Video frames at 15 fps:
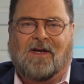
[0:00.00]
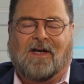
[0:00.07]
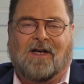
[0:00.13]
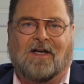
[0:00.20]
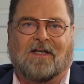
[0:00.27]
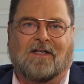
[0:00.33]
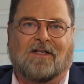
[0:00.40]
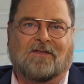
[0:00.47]

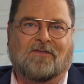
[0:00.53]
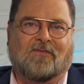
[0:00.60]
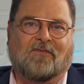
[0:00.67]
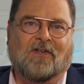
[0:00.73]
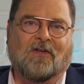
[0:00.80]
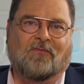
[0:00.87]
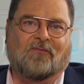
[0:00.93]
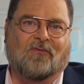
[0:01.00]
And
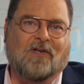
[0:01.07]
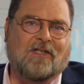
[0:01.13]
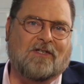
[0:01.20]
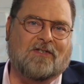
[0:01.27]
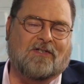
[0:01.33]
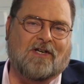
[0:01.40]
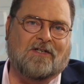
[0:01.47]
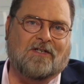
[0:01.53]
feel free
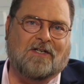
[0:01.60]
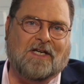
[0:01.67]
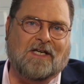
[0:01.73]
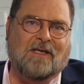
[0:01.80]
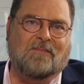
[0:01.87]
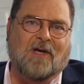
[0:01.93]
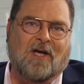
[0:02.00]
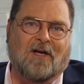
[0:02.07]
to send an
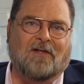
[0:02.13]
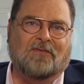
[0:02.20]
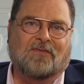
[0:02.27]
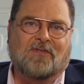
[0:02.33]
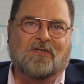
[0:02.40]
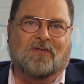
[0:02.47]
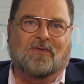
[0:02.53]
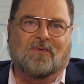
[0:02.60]
email
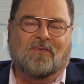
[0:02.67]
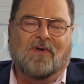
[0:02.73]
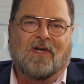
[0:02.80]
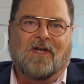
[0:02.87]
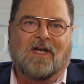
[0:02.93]
to